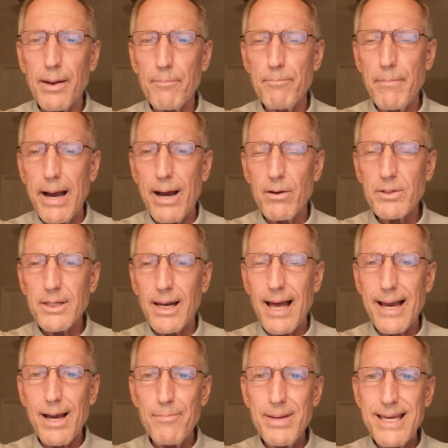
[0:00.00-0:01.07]
Mount
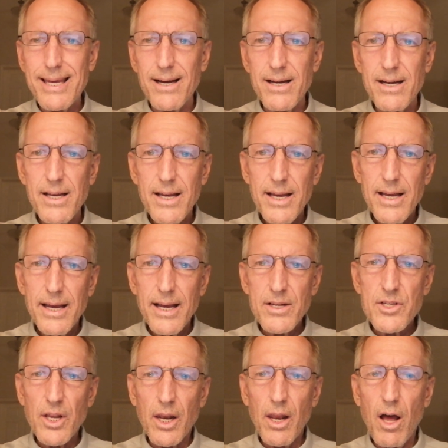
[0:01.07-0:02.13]
Llamiga.
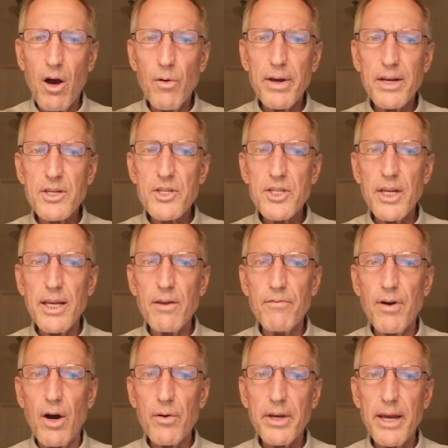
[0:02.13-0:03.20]
It's a long extinct
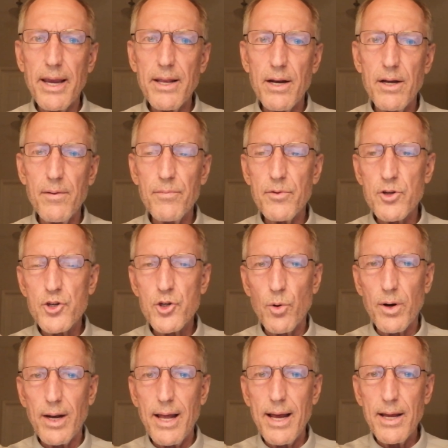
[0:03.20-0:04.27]
volcano. The
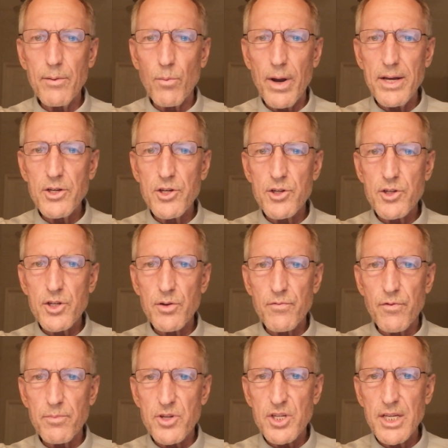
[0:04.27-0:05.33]
shoreline
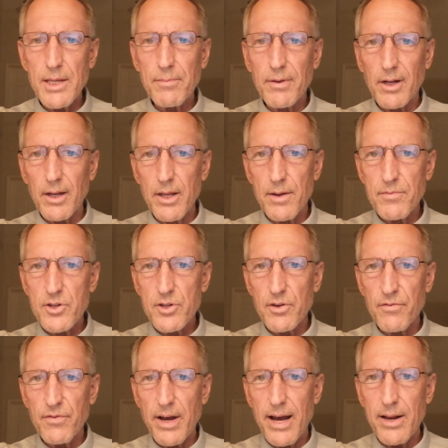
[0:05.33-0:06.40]
ranges from steep cliffs
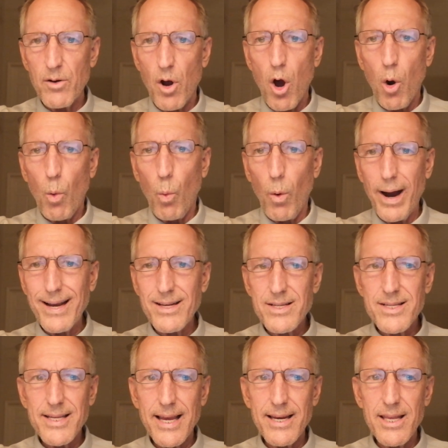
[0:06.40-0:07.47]
to fine white
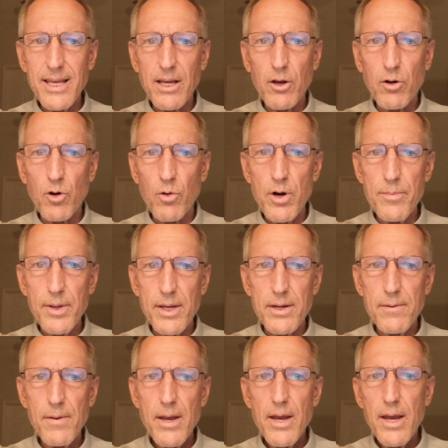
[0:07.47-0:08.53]
sandy
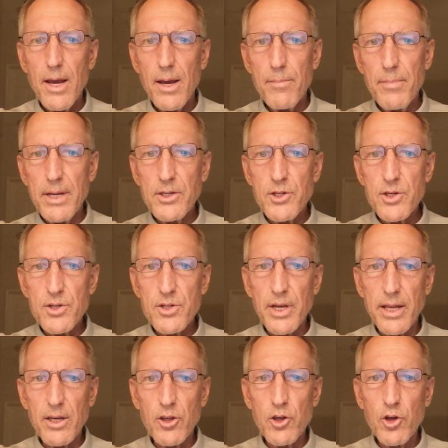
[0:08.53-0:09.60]
Caribbean beaches
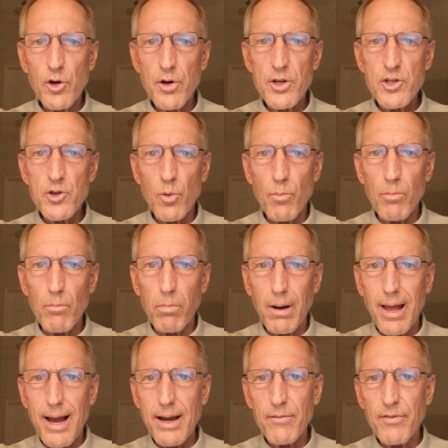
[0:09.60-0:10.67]
and curious
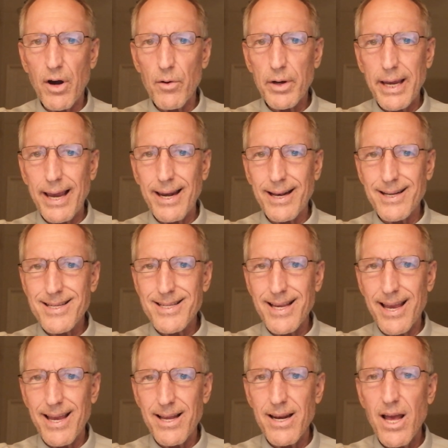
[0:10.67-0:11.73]
black volcanic
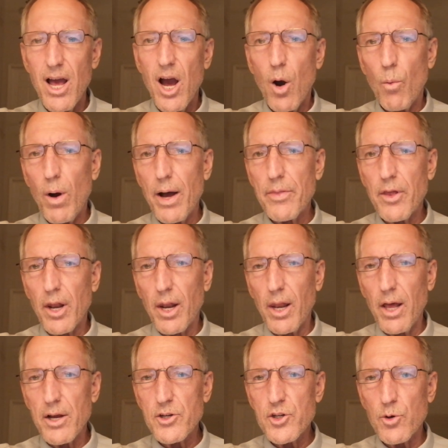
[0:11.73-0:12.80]
sand, while the
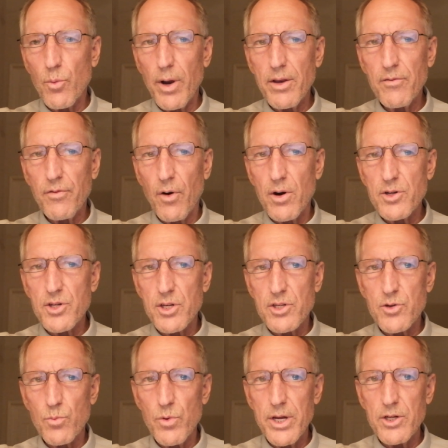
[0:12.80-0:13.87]
lush rainforest
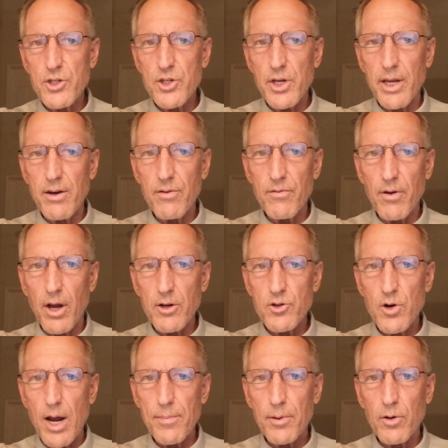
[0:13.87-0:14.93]
is rich in
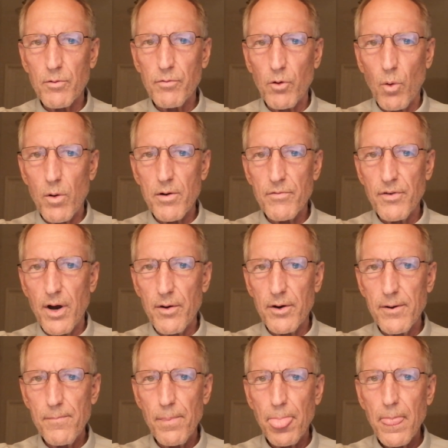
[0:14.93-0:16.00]
tropical flora and
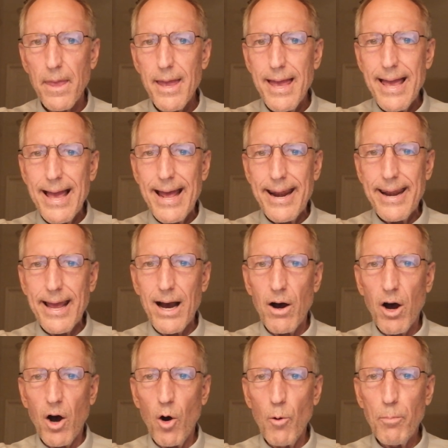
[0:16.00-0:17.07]
fauna.
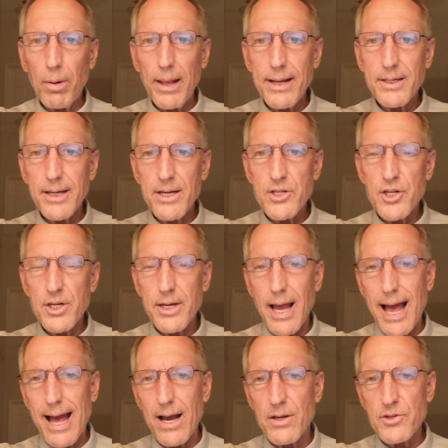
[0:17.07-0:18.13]
Now, old plantation
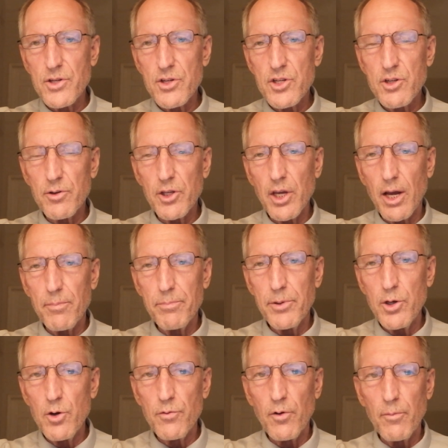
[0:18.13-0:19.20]
houses, you got
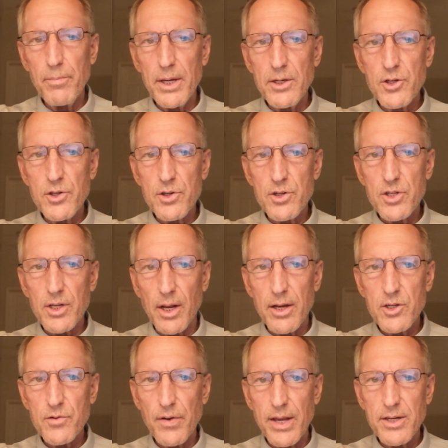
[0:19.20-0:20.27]
beautiful beaches,
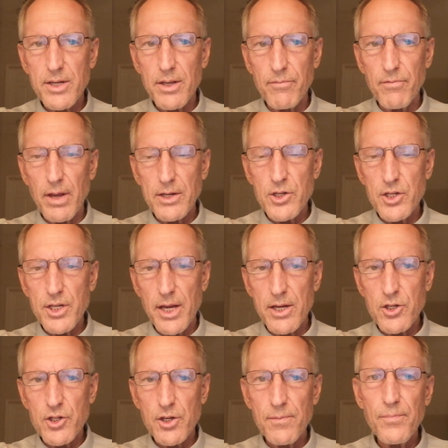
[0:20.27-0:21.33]
lush
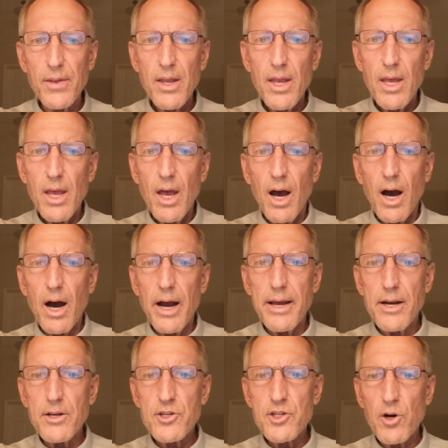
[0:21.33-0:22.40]
vegetation,
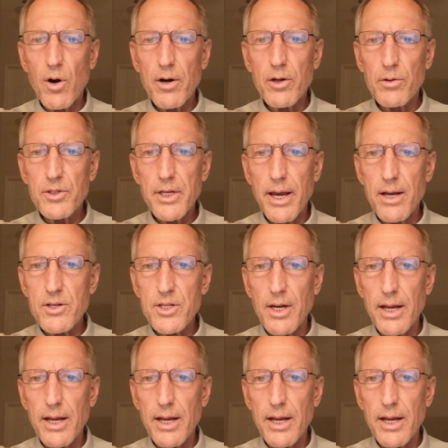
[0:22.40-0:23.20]
and historical towns